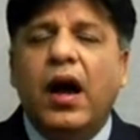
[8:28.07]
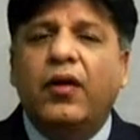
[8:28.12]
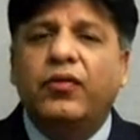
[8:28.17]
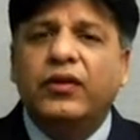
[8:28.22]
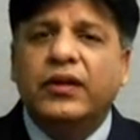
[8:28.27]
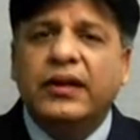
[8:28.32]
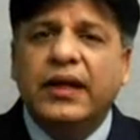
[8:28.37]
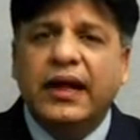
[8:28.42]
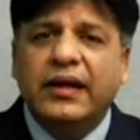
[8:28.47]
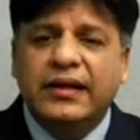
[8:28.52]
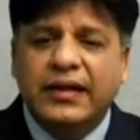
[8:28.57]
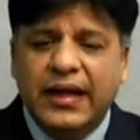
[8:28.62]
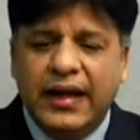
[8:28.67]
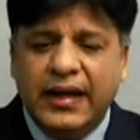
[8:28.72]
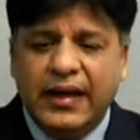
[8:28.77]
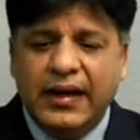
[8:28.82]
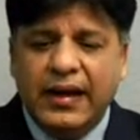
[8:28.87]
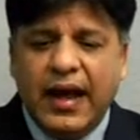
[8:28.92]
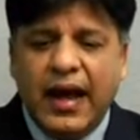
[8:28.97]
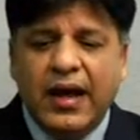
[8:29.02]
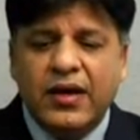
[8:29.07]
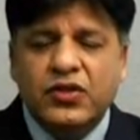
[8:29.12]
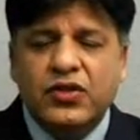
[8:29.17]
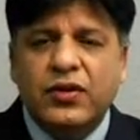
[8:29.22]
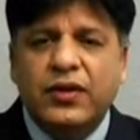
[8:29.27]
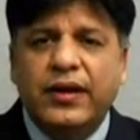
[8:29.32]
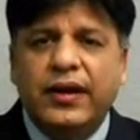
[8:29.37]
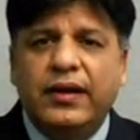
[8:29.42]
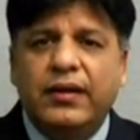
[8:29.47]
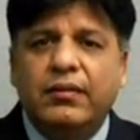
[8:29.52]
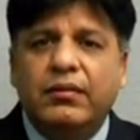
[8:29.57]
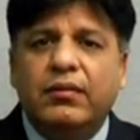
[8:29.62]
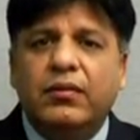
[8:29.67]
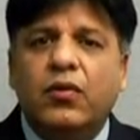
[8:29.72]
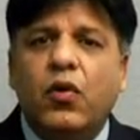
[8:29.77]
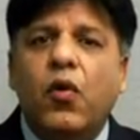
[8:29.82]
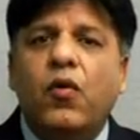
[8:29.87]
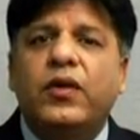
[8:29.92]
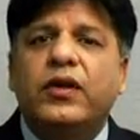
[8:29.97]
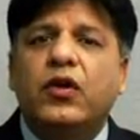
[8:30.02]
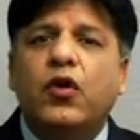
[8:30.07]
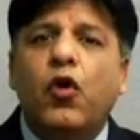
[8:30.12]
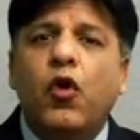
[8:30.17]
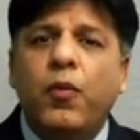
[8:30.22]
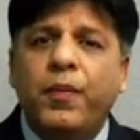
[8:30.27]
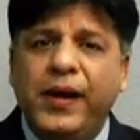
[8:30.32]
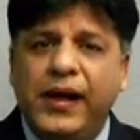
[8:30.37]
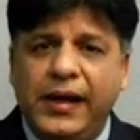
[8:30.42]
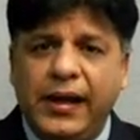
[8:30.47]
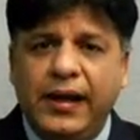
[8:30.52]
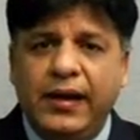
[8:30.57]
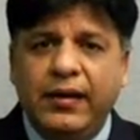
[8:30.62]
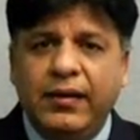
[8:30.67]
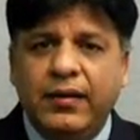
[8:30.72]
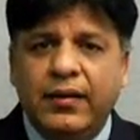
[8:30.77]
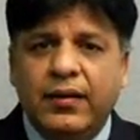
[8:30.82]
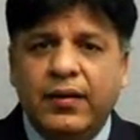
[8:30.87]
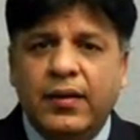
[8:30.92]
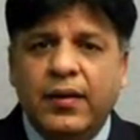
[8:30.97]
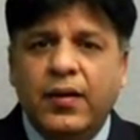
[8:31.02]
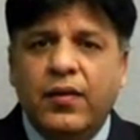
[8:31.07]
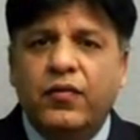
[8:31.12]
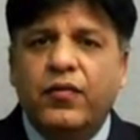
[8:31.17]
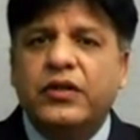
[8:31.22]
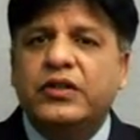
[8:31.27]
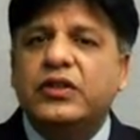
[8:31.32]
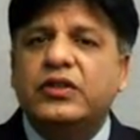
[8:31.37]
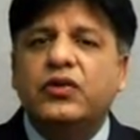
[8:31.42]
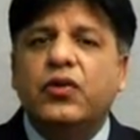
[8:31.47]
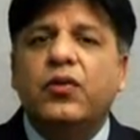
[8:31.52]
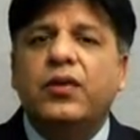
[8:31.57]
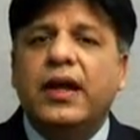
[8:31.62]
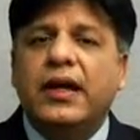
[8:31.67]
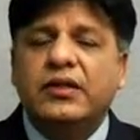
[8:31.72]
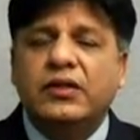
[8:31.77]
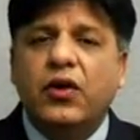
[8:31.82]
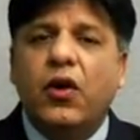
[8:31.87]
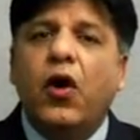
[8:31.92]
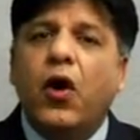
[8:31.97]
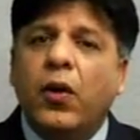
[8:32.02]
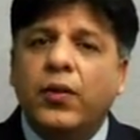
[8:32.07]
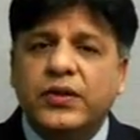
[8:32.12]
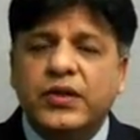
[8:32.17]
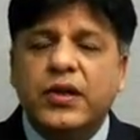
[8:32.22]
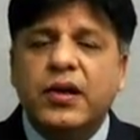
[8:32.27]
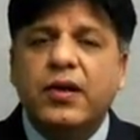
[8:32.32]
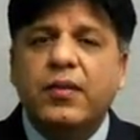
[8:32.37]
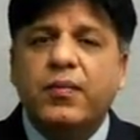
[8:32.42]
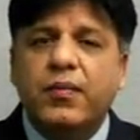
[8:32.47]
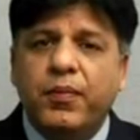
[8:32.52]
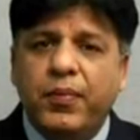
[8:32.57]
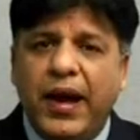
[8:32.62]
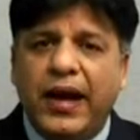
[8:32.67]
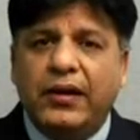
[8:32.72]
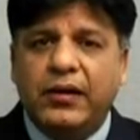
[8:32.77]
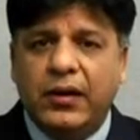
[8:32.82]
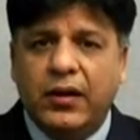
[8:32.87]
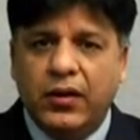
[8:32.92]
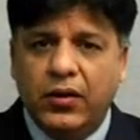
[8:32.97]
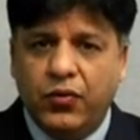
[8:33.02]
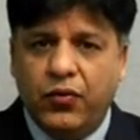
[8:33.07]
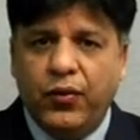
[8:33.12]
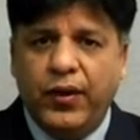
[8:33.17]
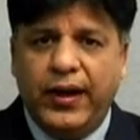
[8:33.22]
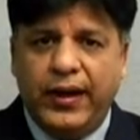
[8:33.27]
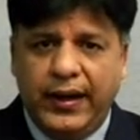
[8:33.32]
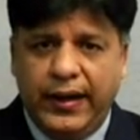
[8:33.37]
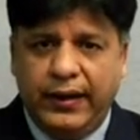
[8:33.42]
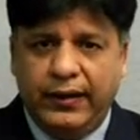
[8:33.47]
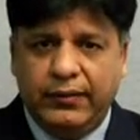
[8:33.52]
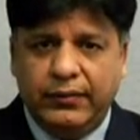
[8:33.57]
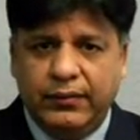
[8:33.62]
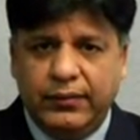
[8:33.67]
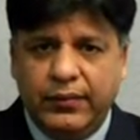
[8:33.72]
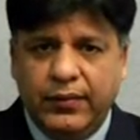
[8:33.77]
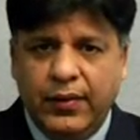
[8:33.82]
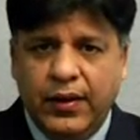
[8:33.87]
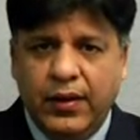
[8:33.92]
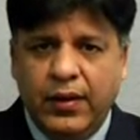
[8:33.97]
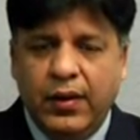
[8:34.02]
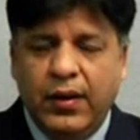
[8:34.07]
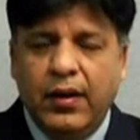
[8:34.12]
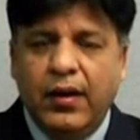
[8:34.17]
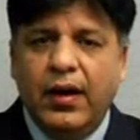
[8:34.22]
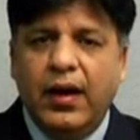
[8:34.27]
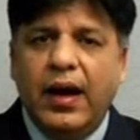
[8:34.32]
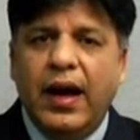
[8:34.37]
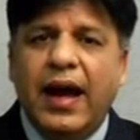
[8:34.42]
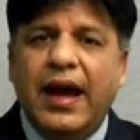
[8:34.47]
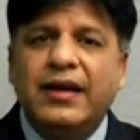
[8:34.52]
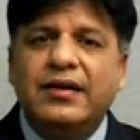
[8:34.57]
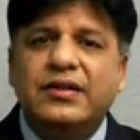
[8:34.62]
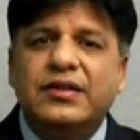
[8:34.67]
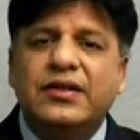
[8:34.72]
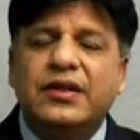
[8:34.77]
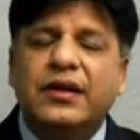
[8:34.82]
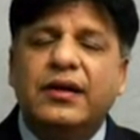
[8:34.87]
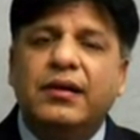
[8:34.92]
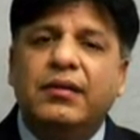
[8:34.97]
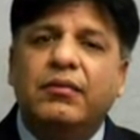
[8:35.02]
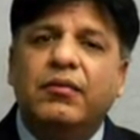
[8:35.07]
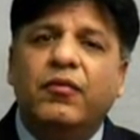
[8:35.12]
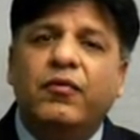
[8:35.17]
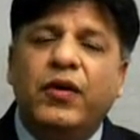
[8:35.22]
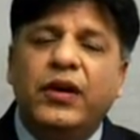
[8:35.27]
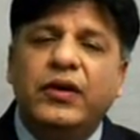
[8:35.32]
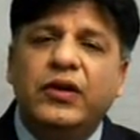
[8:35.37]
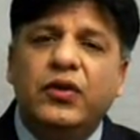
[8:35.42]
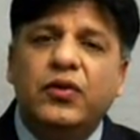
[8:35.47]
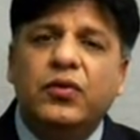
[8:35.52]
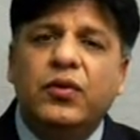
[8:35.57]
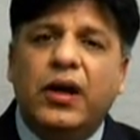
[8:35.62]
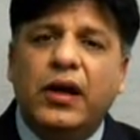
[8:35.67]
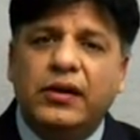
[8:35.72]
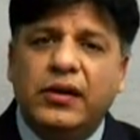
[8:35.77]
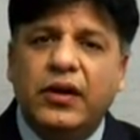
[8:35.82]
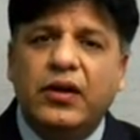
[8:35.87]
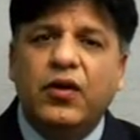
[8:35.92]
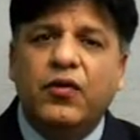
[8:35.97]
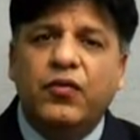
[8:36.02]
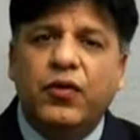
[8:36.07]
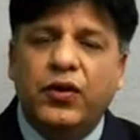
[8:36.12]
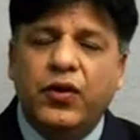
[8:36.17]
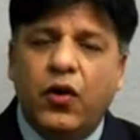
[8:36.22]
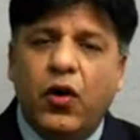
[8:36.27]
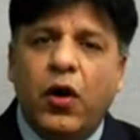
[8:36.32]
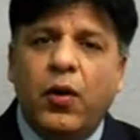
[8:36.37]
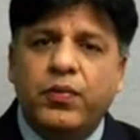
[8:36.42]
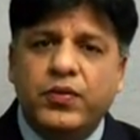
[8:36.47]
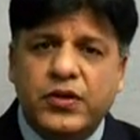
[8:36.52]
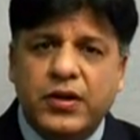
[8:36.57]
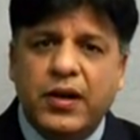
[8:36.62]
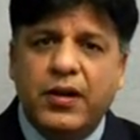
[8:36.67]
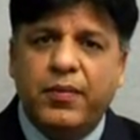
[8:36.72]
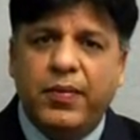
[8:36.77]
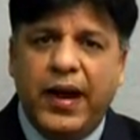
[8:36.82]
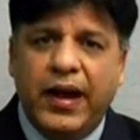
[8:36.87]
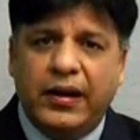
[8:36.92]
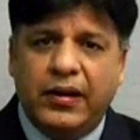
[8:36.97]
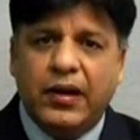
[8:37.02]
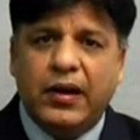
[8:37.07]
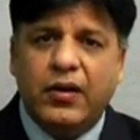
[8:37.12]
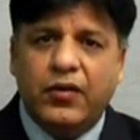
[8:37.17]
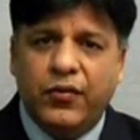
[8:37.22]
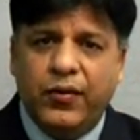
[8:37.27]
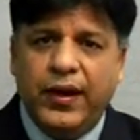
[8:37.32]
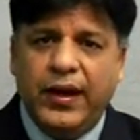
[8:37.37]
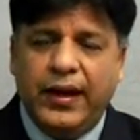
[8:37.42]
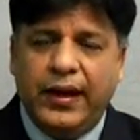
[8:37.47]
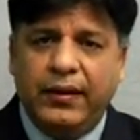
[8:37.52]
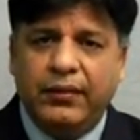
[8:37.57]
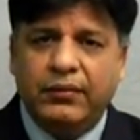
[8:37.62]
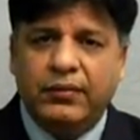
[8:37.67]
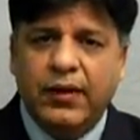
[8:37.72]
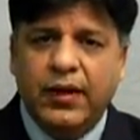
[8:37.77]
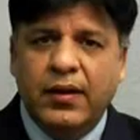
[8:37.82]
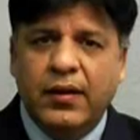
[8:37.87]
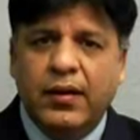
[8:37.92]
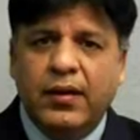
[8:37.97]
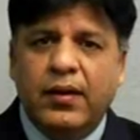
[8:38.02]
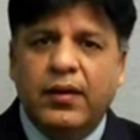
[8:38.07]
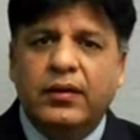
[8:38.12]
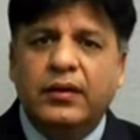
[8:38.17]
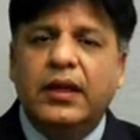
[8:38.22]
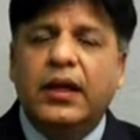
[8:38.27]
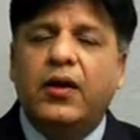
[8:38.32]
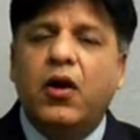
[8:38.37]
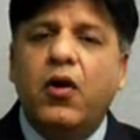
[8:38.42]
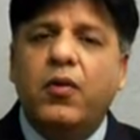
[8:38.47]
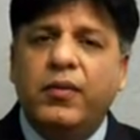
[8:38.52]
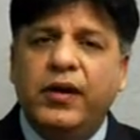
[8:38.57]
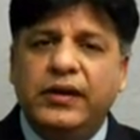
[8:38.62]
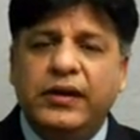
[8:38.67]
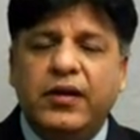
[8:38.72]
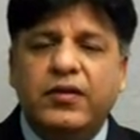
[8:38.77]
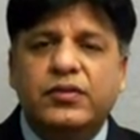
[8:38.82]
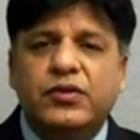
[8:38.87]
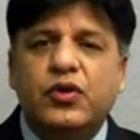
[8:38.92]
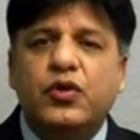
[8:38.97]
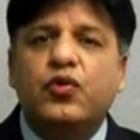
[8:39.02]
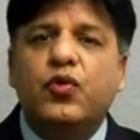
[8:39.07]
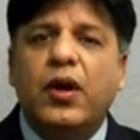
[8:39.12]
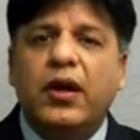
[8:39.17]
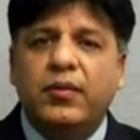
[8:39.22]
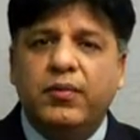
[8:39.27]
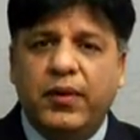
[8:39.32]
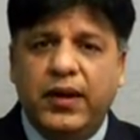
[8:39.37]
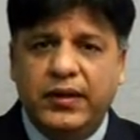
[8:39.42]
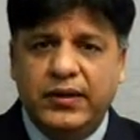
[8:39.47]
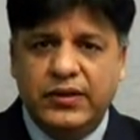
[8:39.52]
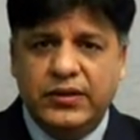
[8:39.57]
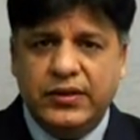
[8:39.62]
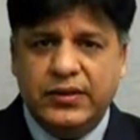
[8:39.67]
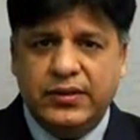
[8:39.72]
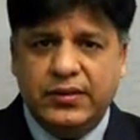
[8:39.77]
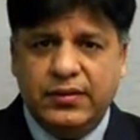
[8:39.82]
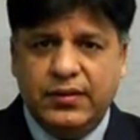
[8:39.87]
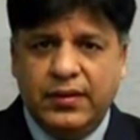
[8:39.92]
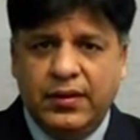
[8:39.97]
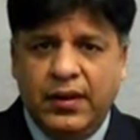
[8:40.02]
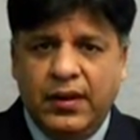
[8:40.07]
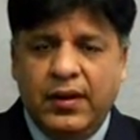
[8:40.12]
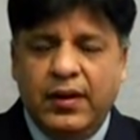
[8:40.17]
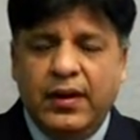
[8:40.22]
After that, they actually go with the OPT, which is known as the optional practical training. And when you continue for your optional practical training, the government gives you 12 months.